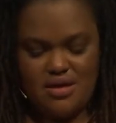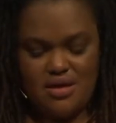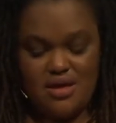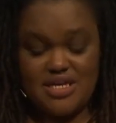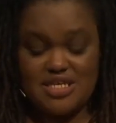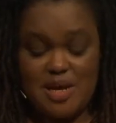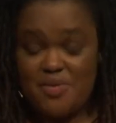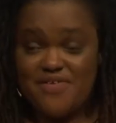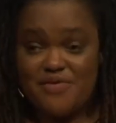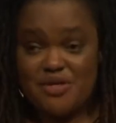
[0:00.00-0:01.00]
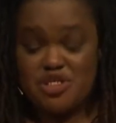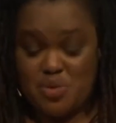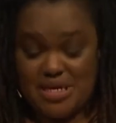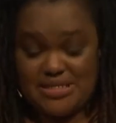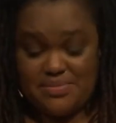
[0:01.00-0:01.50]
As a couple of early
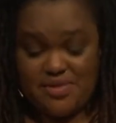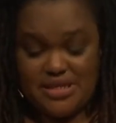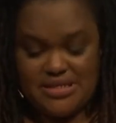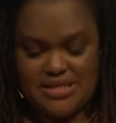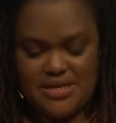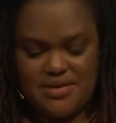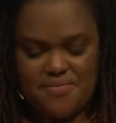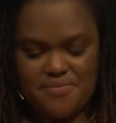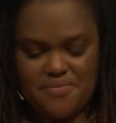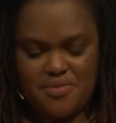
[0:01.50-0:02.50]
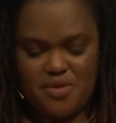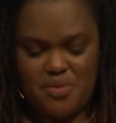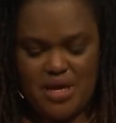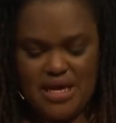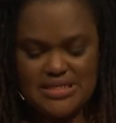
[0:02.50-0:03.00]
20-somethings, we
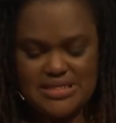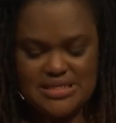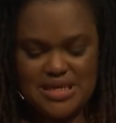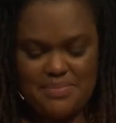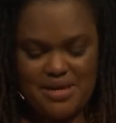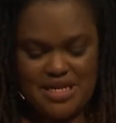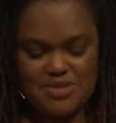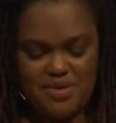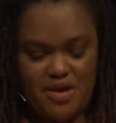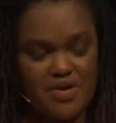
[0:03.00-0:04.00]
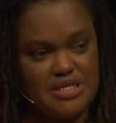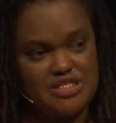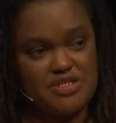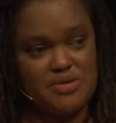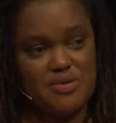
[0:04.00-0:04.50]
got to step in as parents
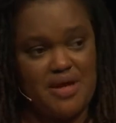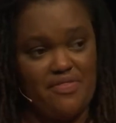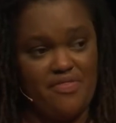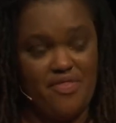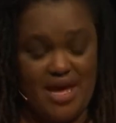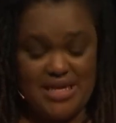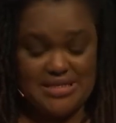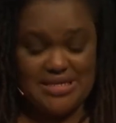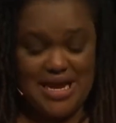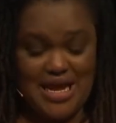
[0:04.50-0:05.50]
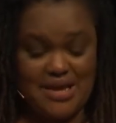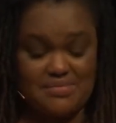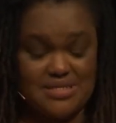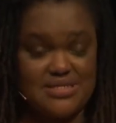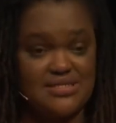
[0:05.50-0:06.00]
to, at that time,
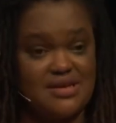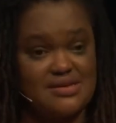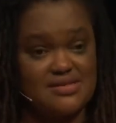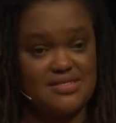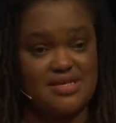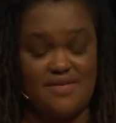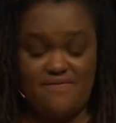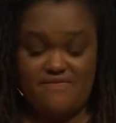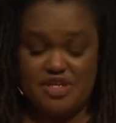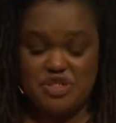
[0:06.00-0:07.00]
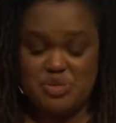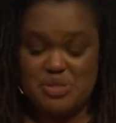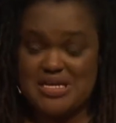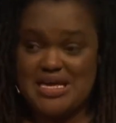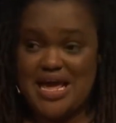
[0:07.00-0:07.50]
6 and
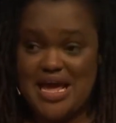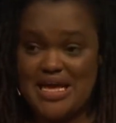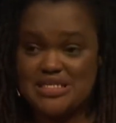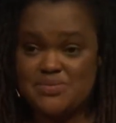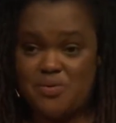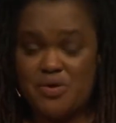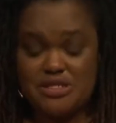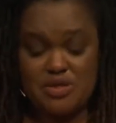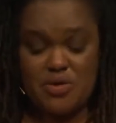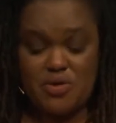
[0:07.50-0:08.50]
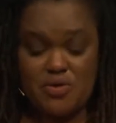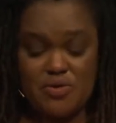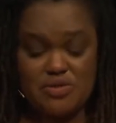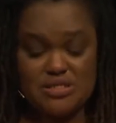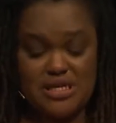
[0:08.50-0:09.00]
eventually 8 boys and
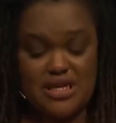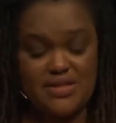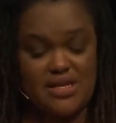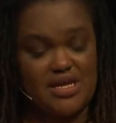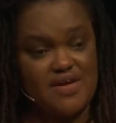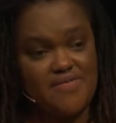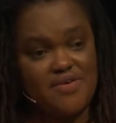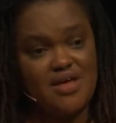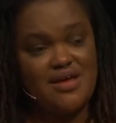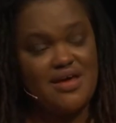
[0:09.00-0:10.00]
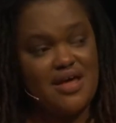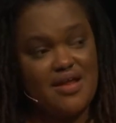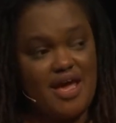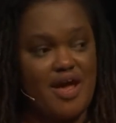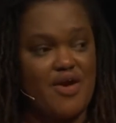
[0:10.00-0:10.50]
girls needing the love and
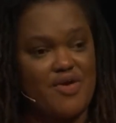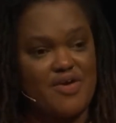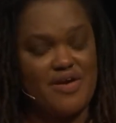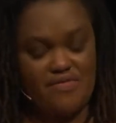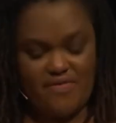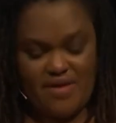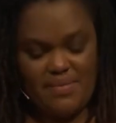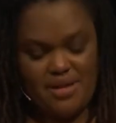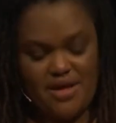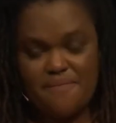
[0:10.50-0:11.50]
care of a family.